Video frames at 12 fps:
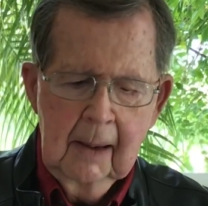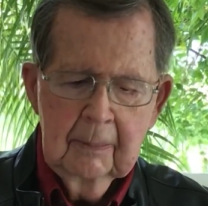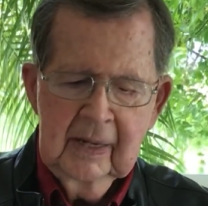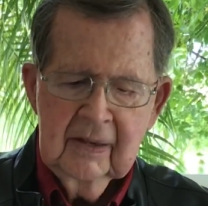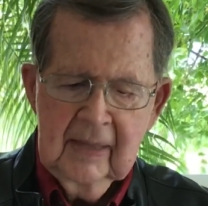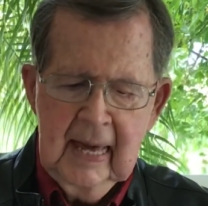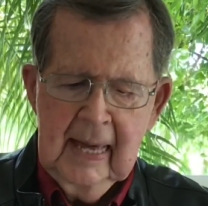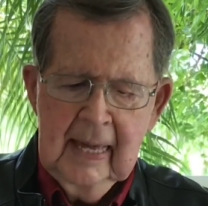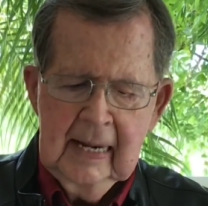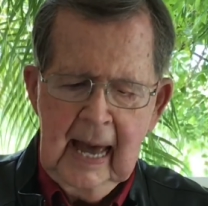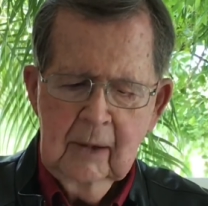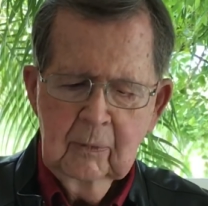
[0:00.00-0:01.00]
But
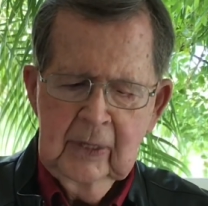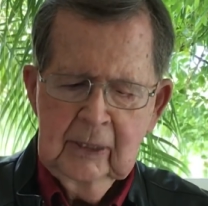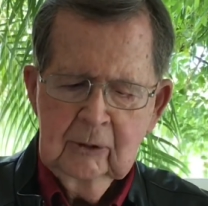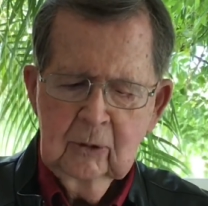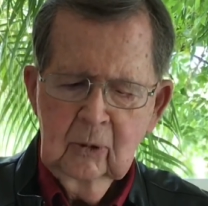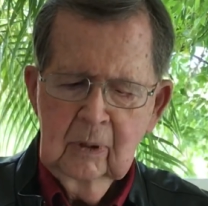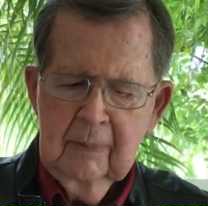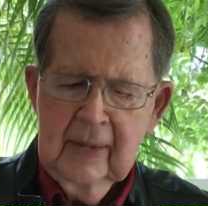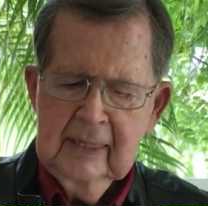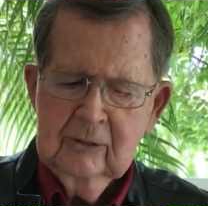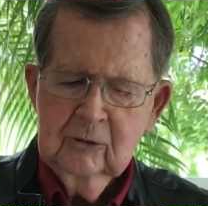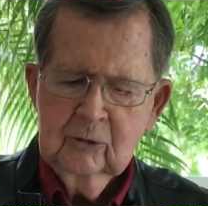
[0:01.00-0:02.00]
then I went to a
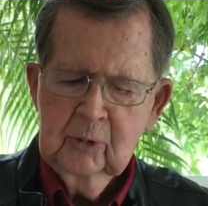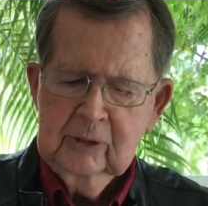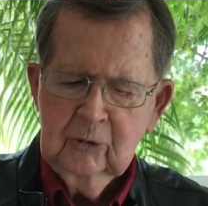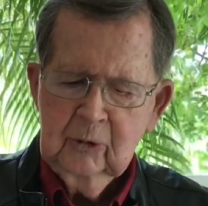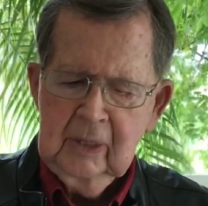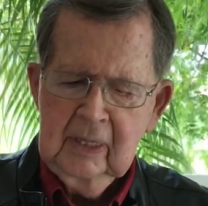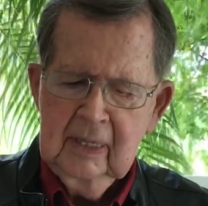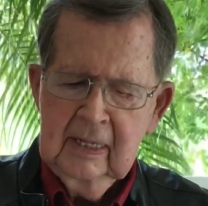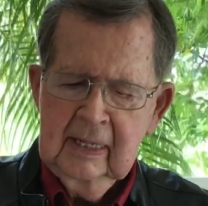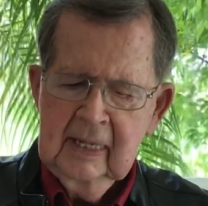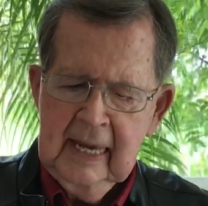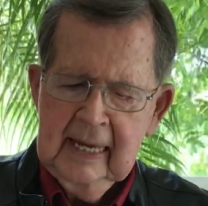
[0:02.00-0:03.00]
men's retreat
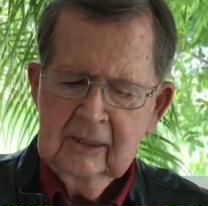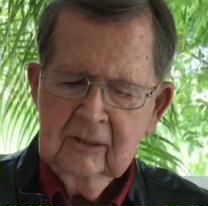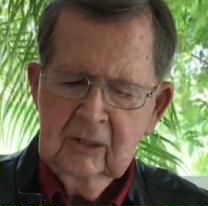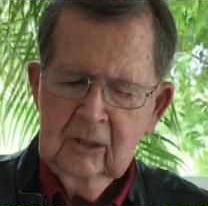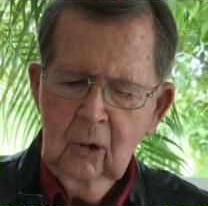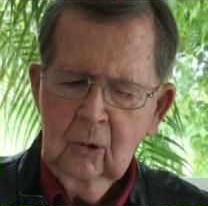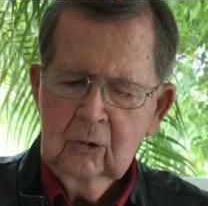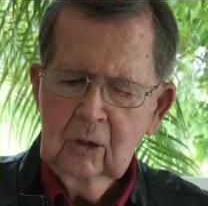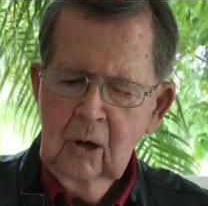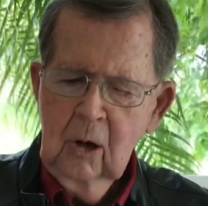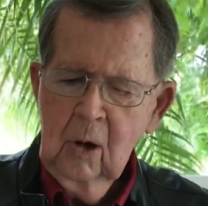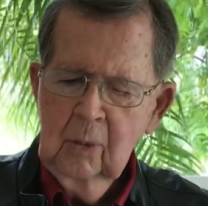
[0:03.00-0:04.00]
in Hinton,
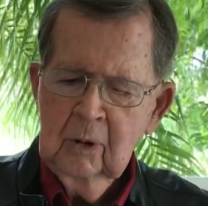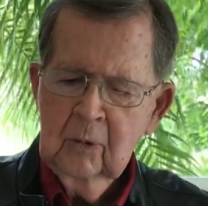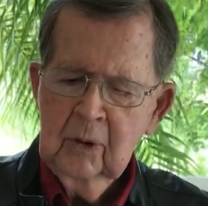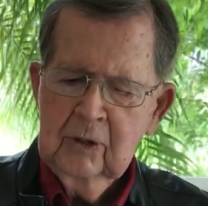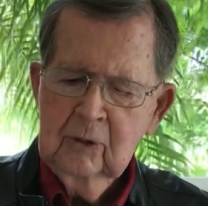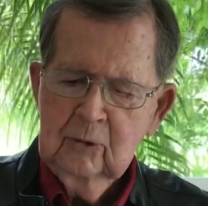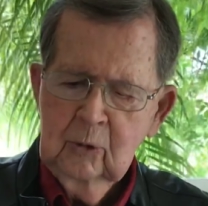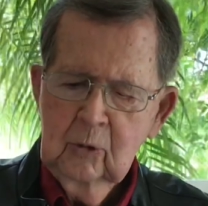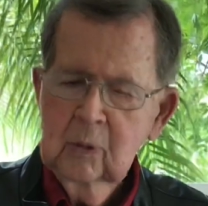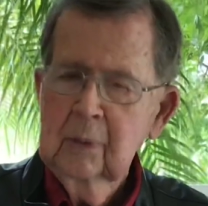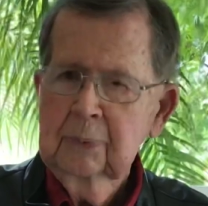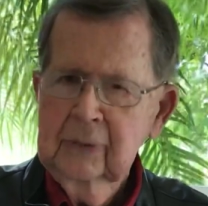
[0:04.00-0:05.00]
Oklahoma, where you
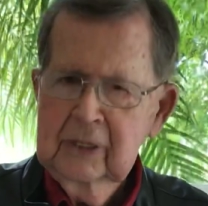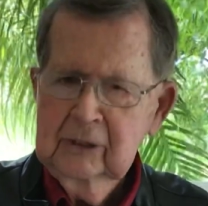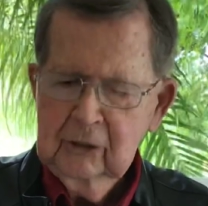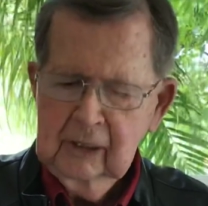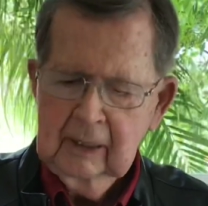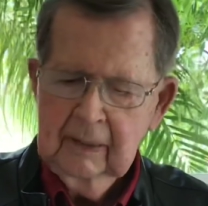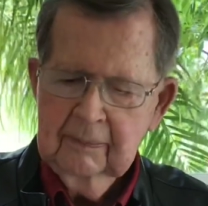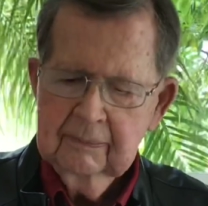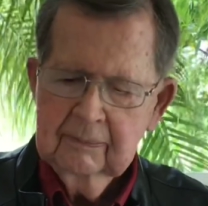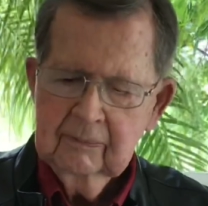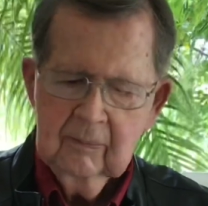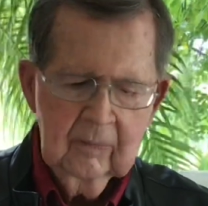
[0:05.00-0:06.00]
were preaching.
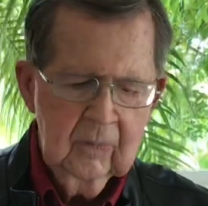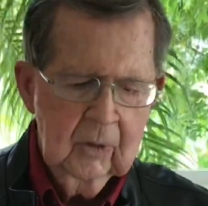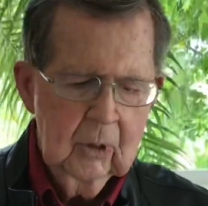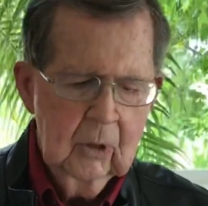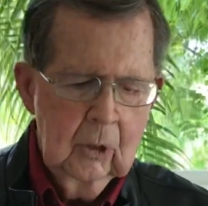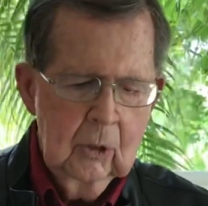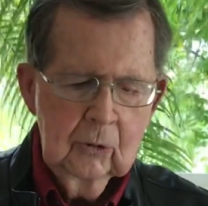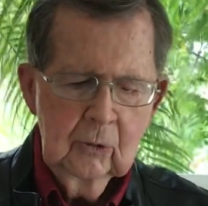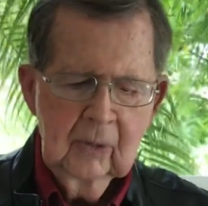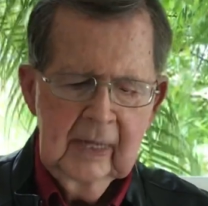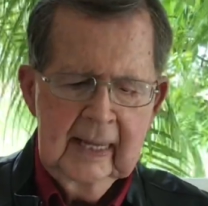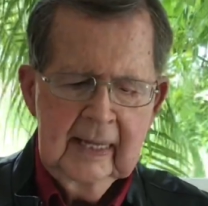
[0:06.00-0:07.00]

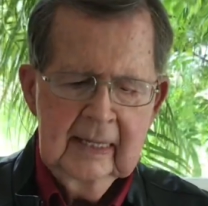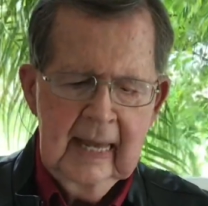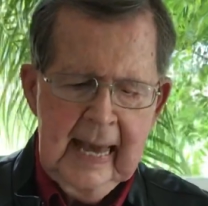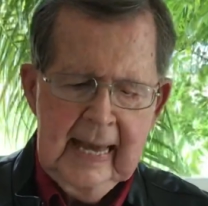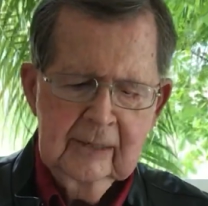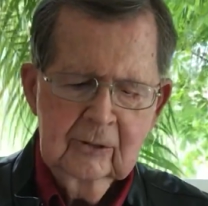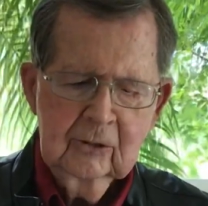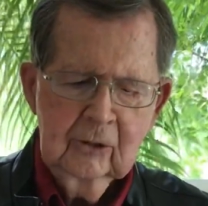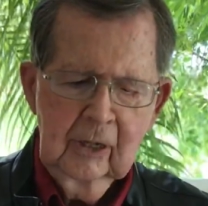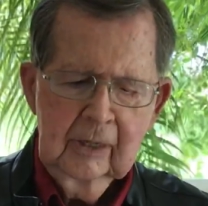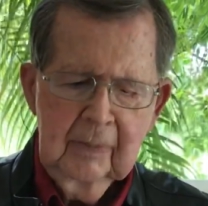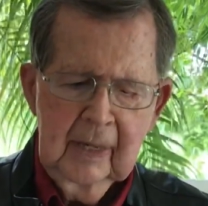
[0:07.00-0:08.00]
You laid hands
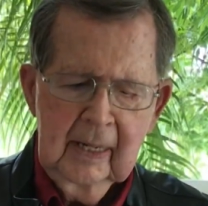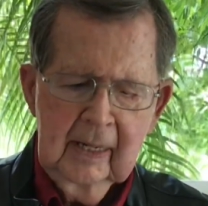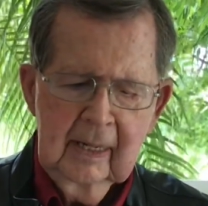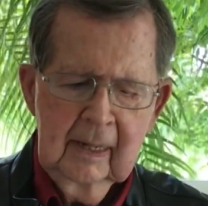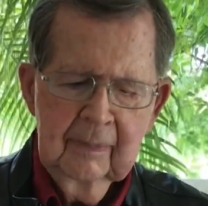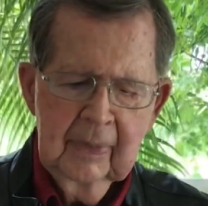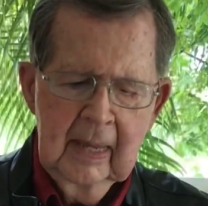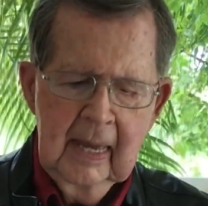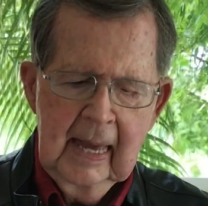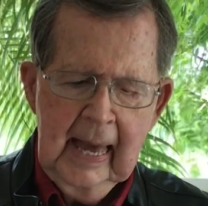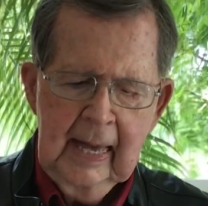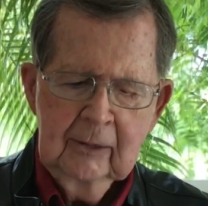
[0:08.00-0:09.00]
on me,
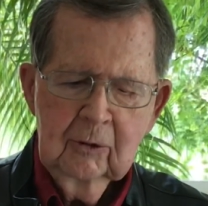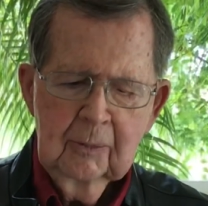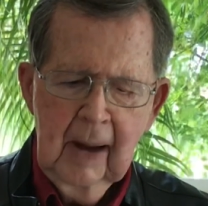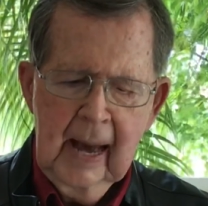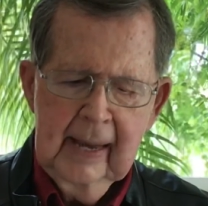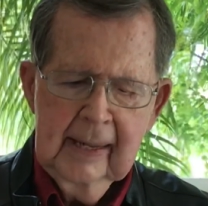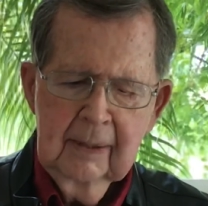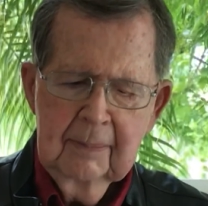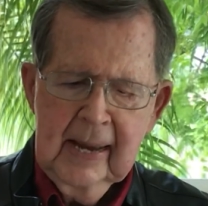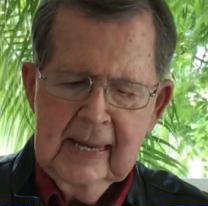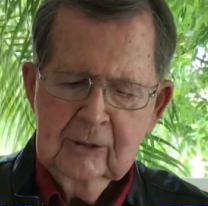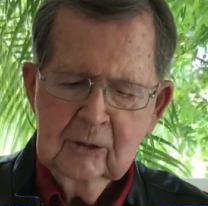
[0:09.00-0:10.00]
and to my
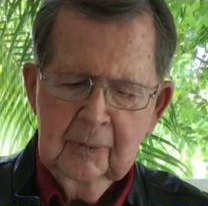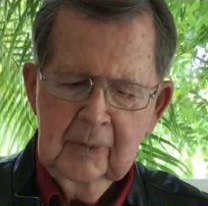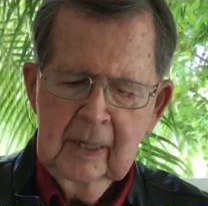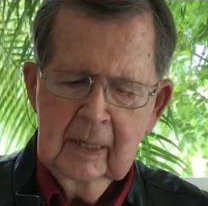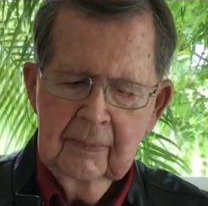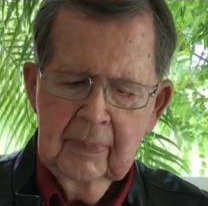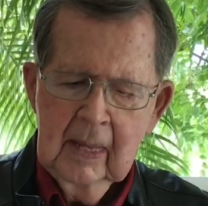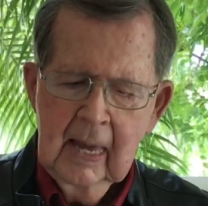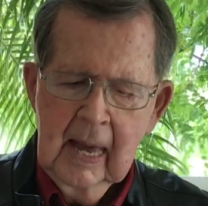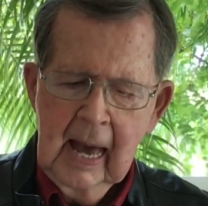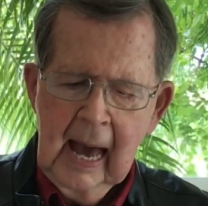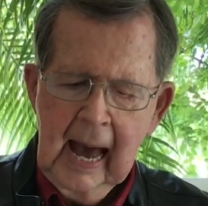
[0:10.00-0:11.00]
amazement,
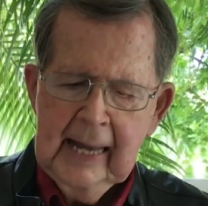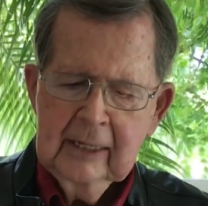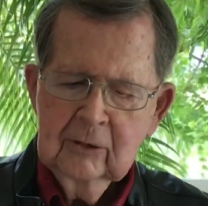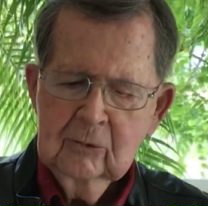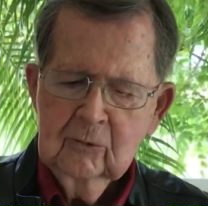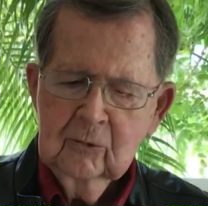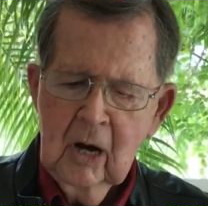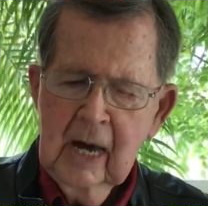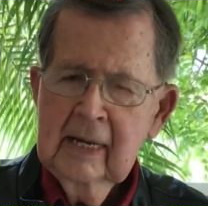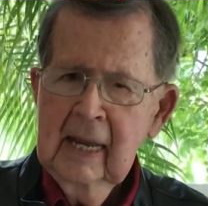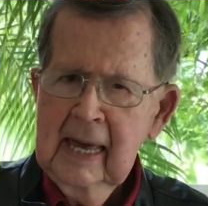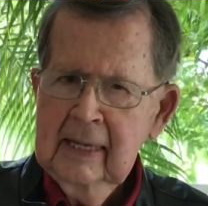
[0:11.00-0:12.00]
I could
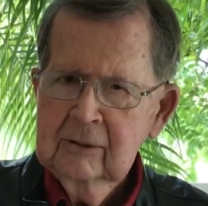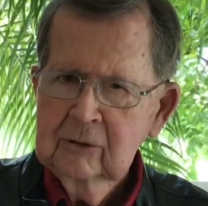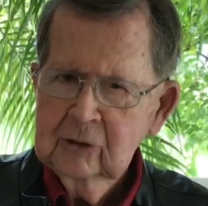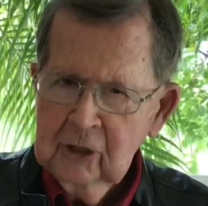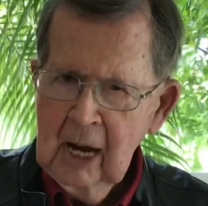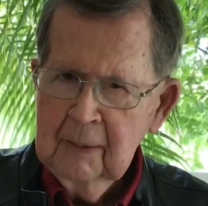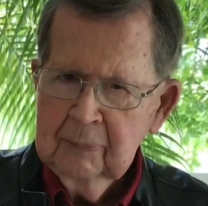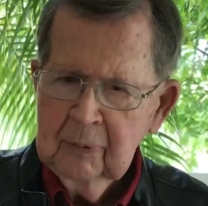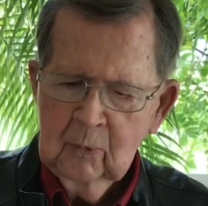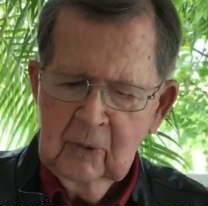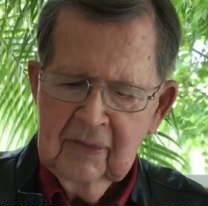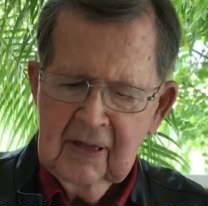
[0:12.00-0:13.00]
run and jump
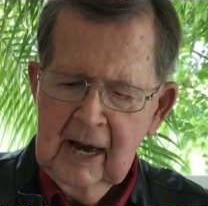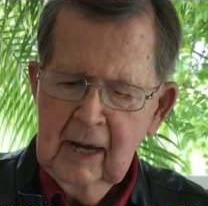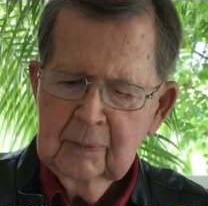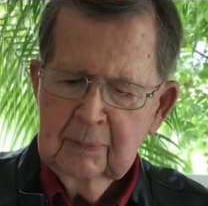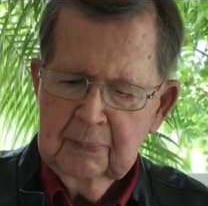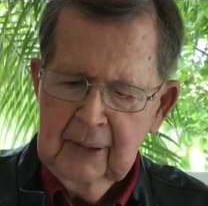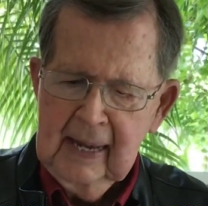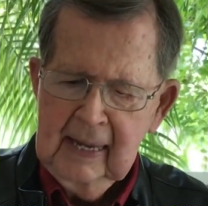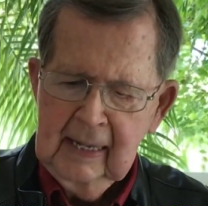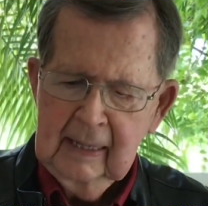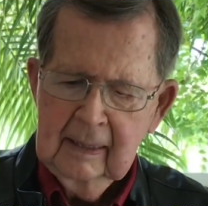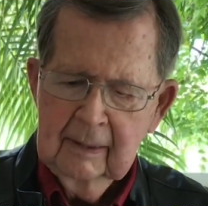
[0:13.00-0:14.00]
without
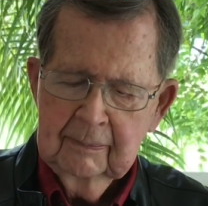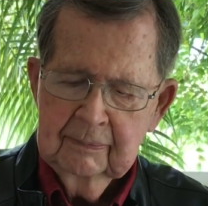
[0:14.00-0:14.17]
pain.